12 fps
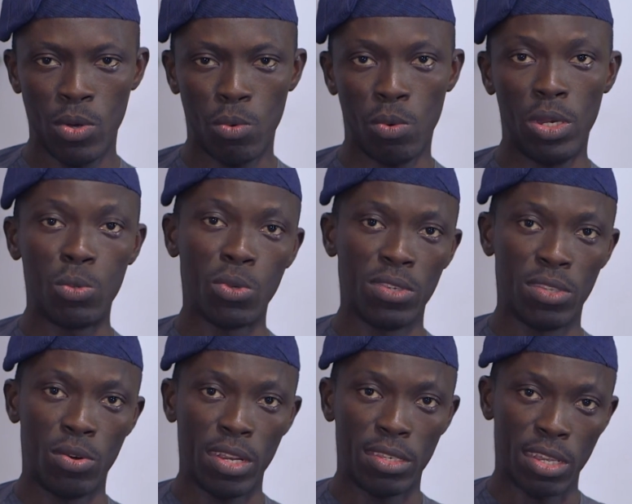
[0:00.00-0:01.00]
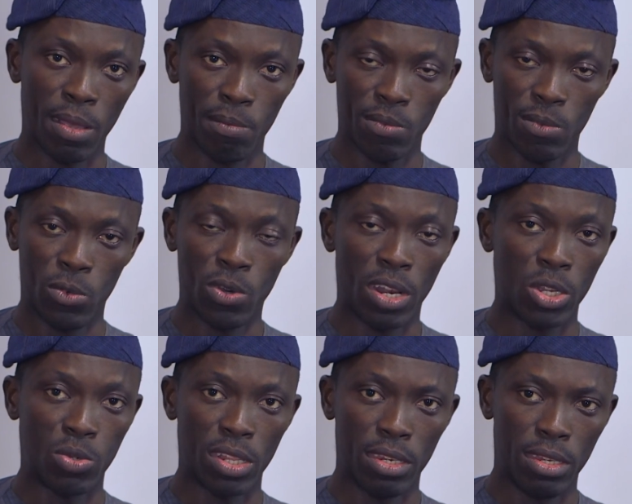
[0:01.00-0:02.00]
when it was the right time, God
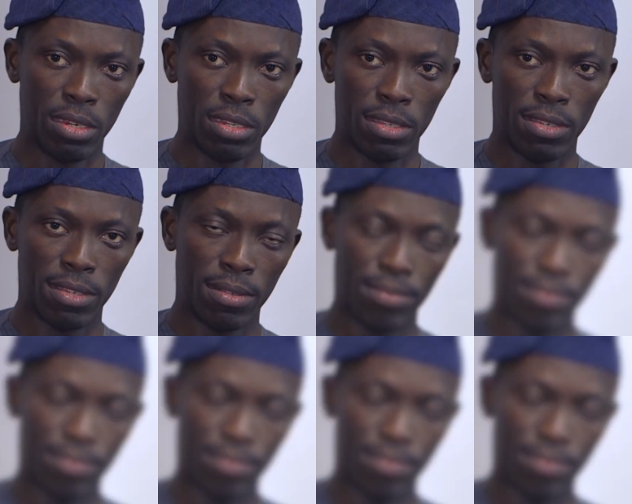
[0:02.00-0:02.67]
actually did it.